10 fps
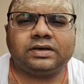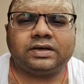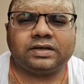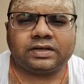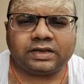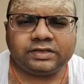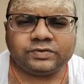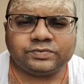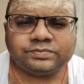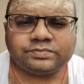Hari
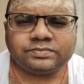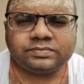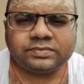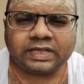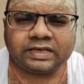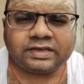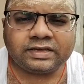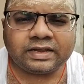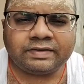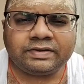Om. Take care.
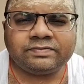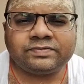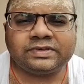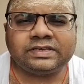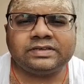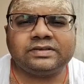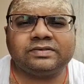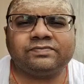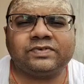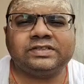I will
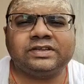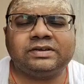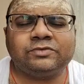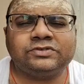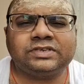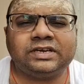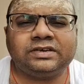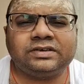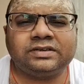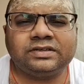further demonstrate
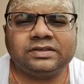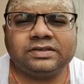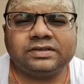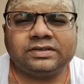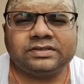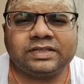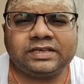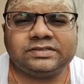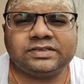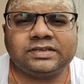
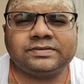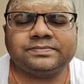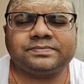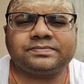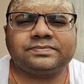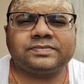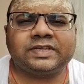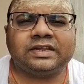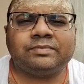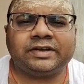things in a
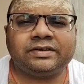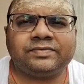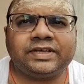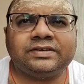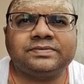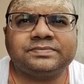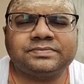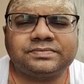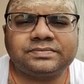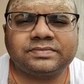better way,
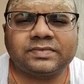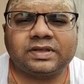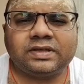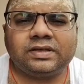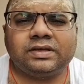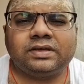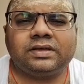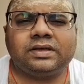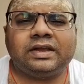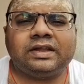
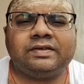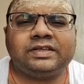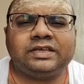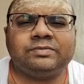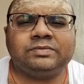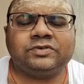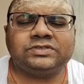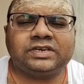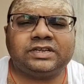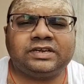and I'll keep
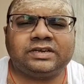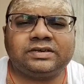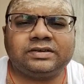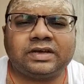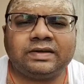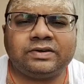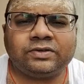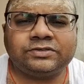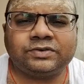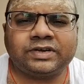demonstrating it. I will
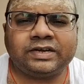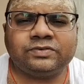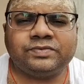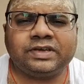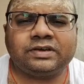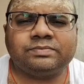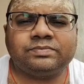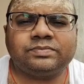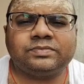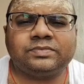also try to wake up
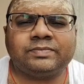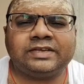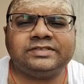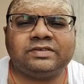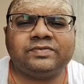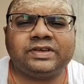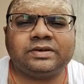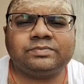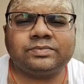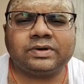
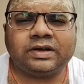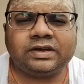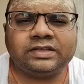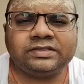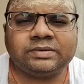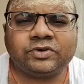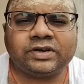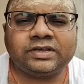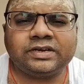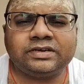early in the morning
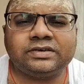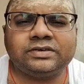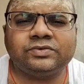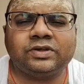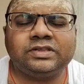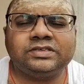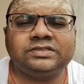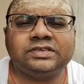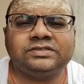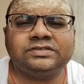and do all these
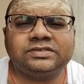things.